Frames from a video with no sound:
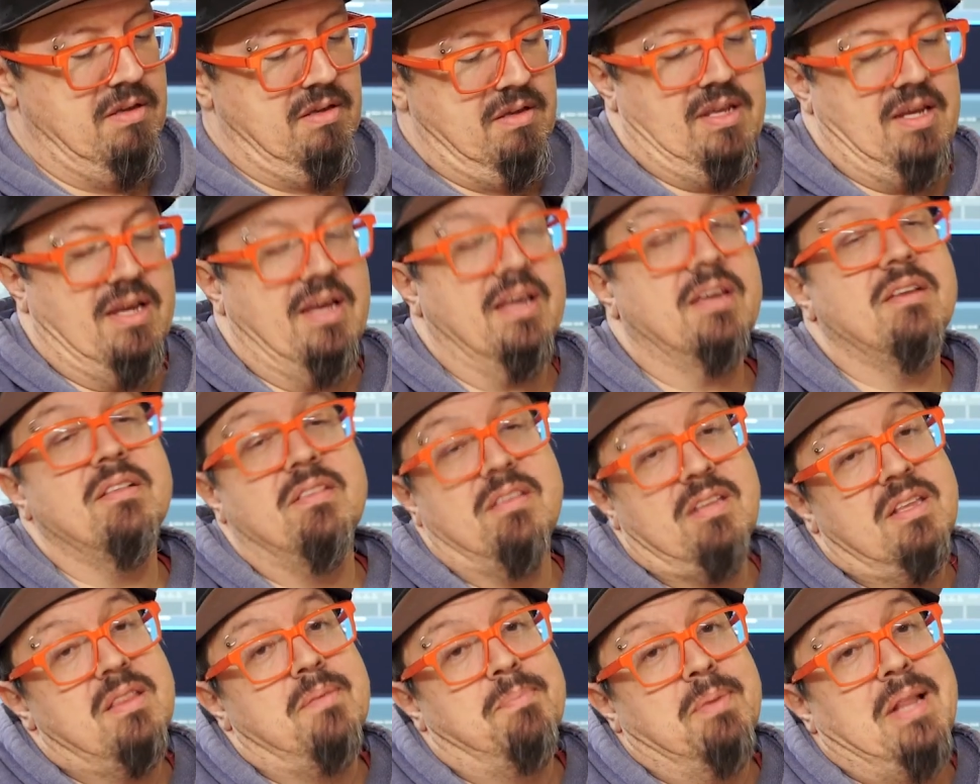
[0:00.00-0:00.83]
Like I can
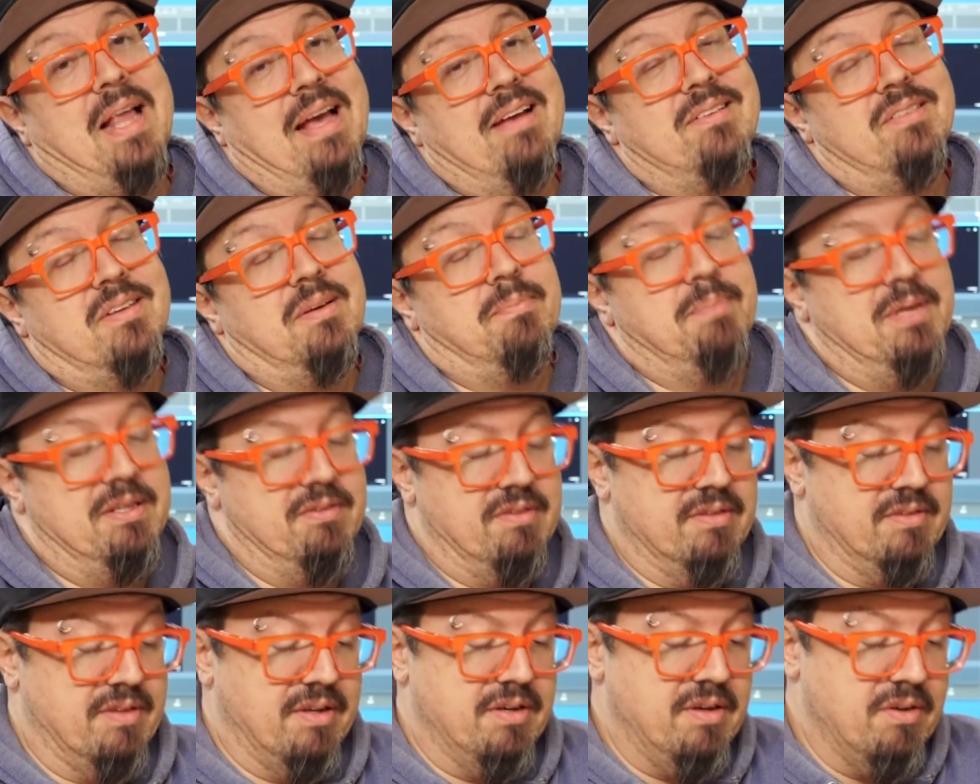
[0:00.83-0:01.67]
see the plastic
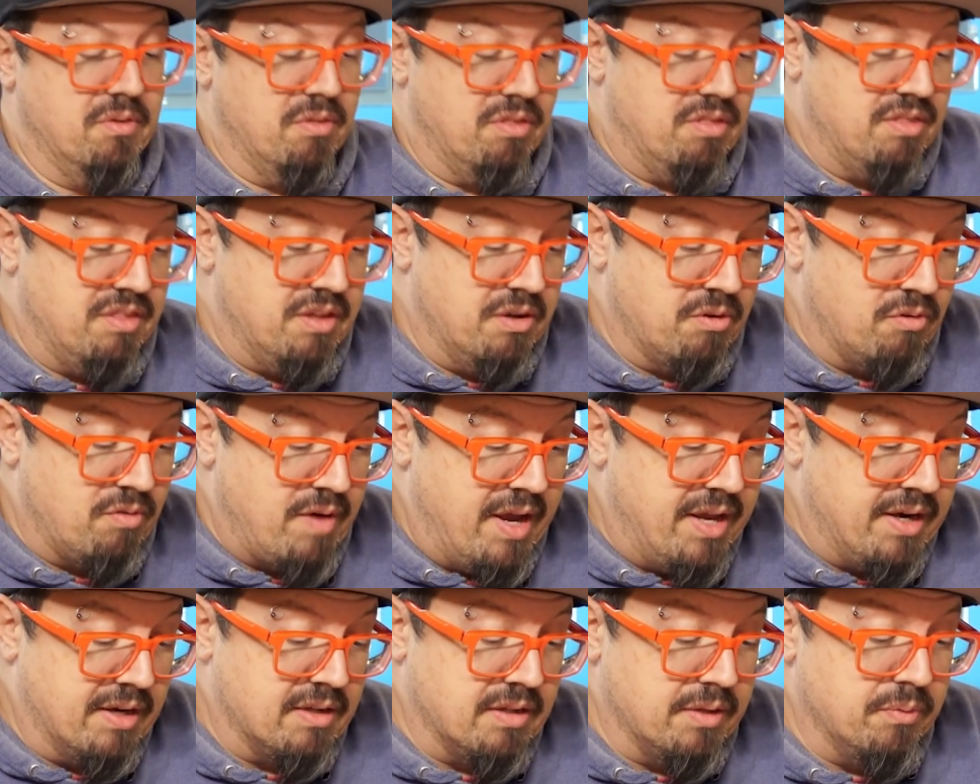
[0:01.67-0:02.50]
pieces. I know
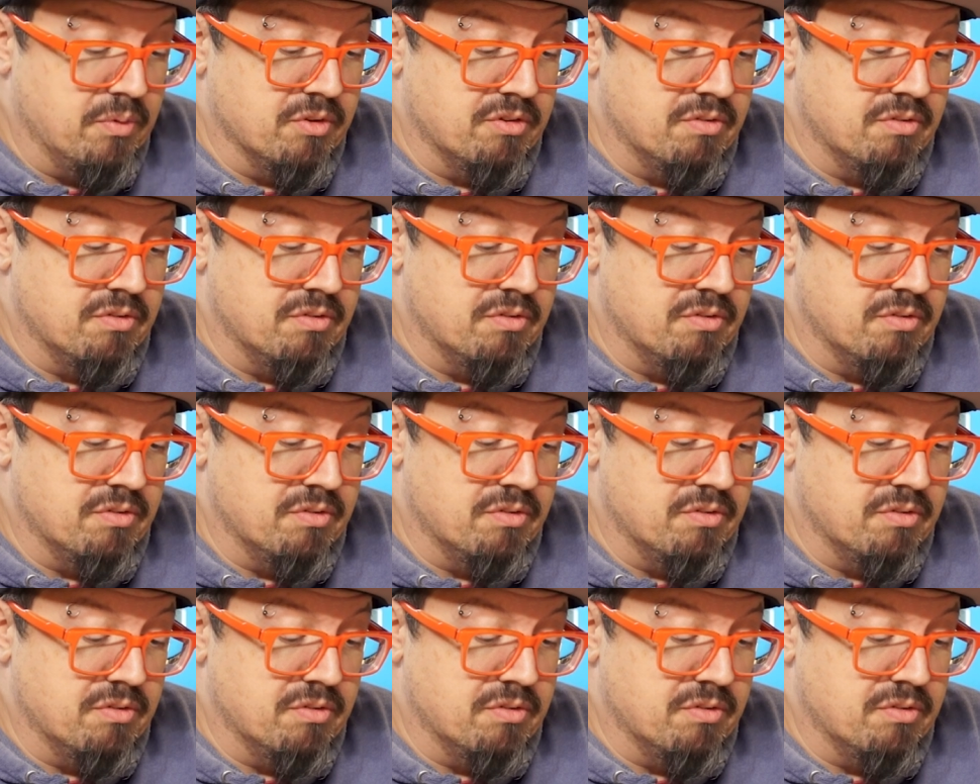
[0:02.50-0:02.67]
theoretically